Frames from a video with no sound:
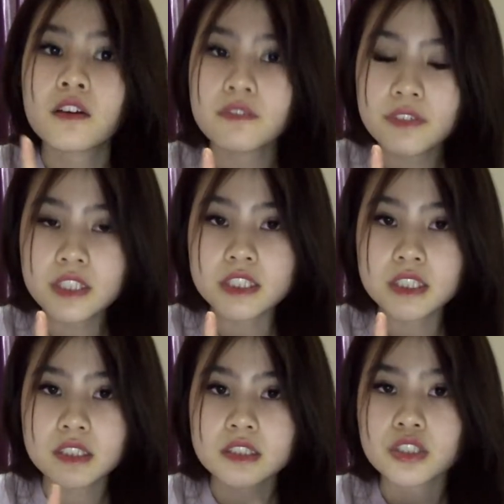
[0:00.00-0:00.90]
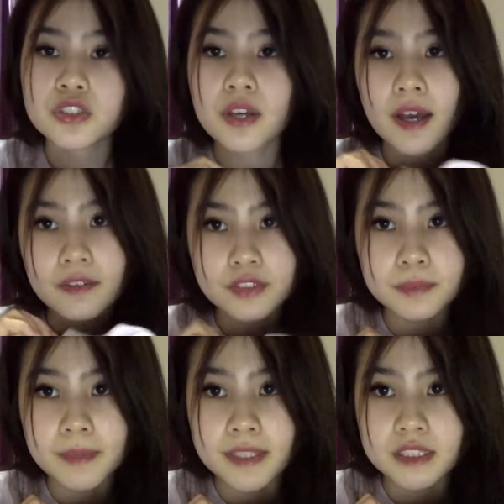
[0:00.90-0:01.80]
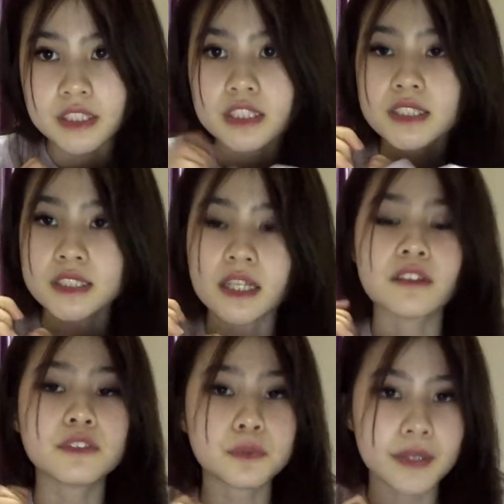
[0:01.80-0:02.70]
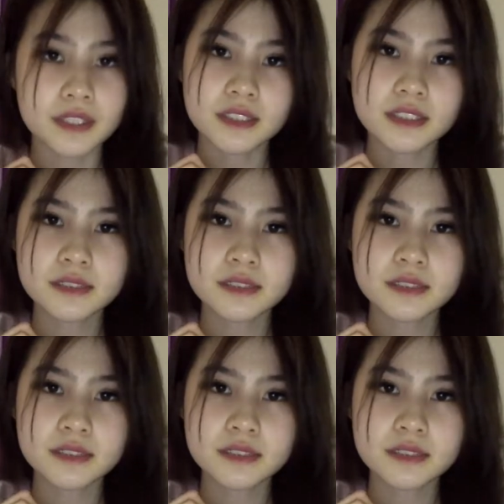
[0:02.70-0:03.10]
First, you have to master self awareness.